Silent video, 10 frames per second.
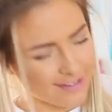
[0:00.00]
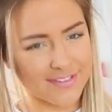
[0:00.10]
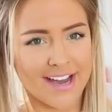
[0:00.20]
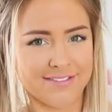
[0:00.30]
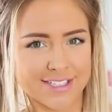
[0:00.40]
even
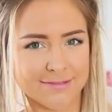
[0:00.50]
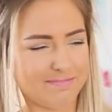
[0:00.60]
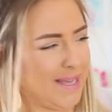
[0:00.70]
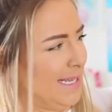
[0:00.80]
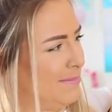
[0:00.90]
have a little
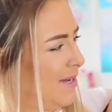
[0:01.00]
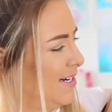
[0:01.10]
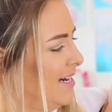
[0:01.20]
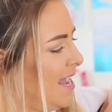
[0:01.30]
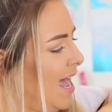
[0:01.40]
belly
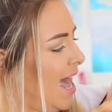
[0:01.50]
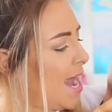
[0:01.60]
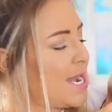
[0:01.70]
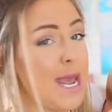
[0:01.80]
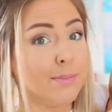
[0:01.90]
button
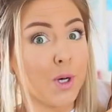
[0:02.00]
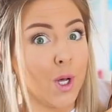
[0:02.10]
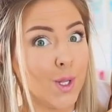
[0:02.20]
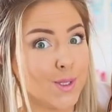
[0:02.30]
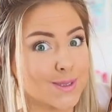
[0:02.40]
and
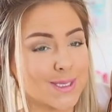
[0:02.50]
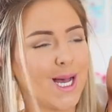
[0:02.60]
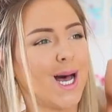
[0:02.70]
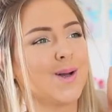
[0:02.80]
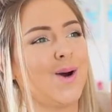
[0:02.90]
nipples.
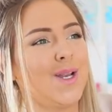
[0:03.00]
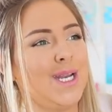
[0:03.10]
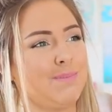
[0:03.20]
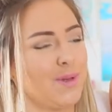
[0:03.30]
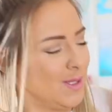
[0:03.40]
I've got
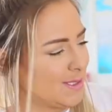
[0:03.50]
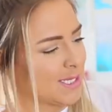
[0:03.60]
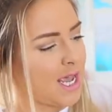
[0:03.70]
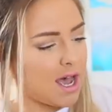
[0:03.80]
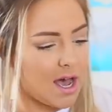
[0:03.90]
nipples.
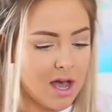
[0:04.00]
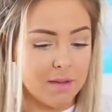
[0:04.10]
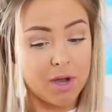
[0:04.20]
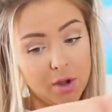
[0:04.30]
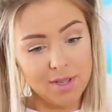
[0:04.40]

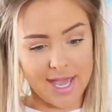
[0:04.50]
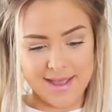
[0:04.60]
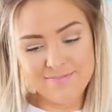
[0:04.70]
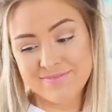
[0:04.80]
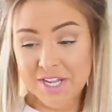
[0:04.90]

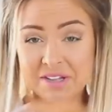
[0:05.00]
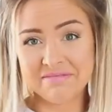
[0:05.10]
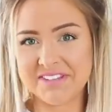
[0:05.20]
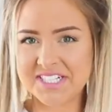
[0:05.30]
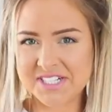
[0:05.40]
Okay.
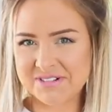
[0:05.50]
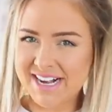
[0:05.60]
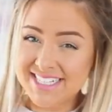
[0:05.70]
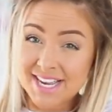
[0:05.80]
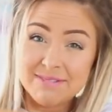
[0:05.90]
This is
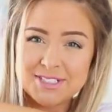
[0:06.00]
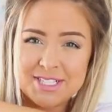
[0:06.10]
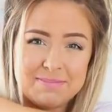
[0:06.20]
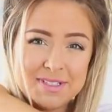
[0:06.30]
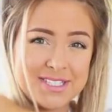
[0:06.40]
great. I'm just
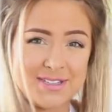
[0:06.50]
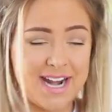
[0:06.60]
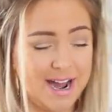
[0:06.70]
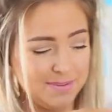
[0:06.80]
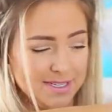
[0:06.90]
gonna put this on
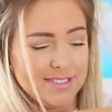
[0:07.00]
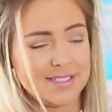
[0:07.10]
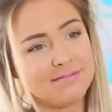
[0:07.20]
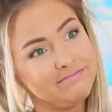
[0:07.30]
now because,